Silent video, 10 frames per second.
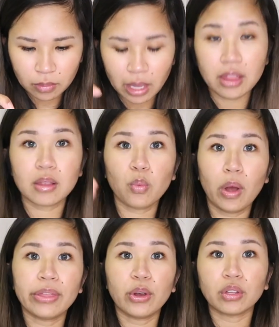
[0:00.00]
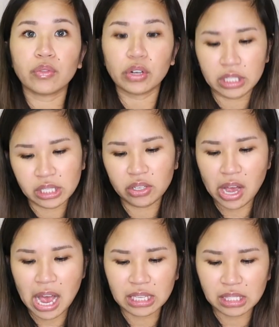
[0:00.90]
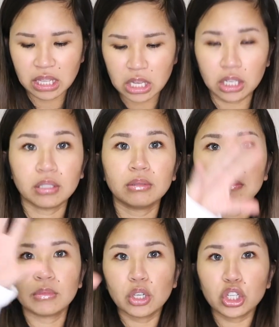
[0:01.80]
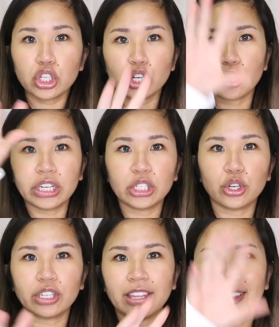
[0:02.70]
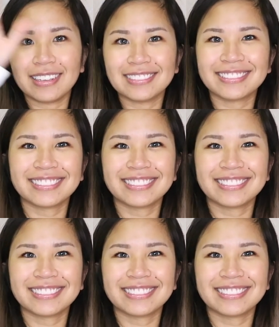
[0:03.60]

And while the old one still has the turny turny thing.